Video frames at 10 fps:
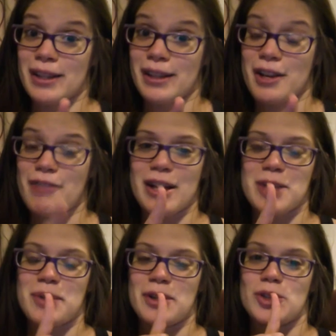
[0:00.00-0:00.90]

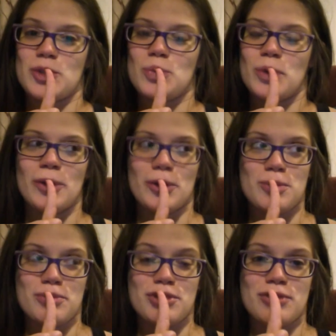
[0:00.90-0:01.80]
incorrect because we're not a
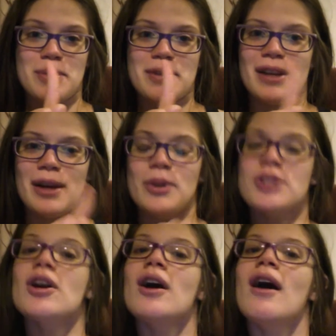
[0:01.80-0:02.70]
prescriptive language,
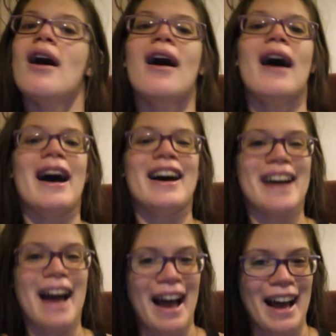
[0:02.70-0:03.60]

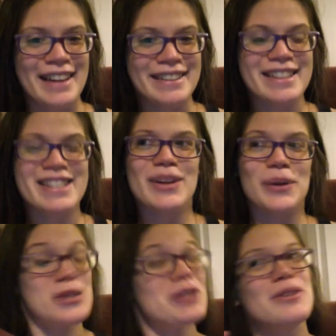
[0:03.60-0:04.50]
and
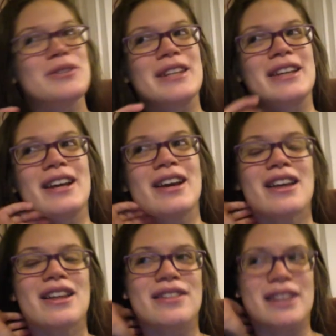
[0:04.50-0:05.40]
also using
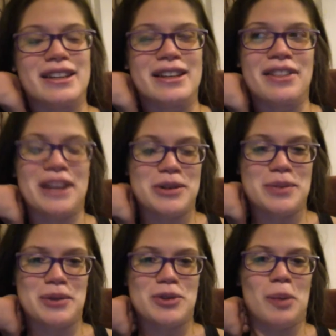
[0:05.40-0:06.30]
the 1,000
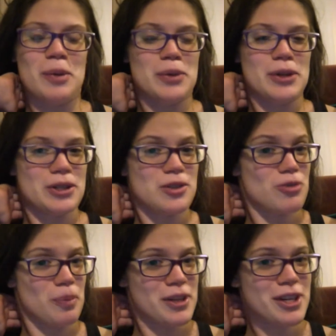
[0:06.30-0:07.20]
most common words
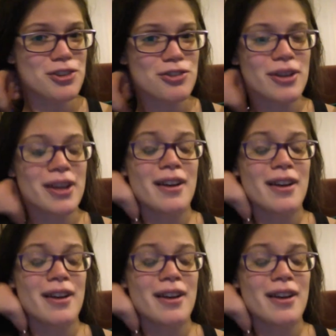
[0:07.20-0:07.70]
from the dictionary,